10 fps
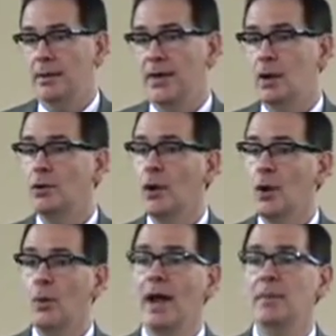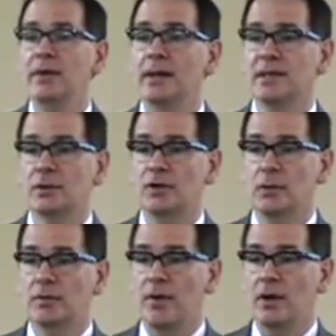They don't go away because I'm a
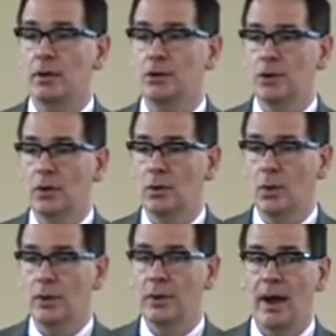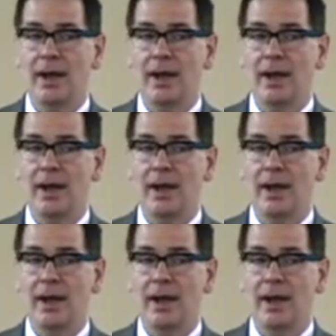treatment provider in drug court.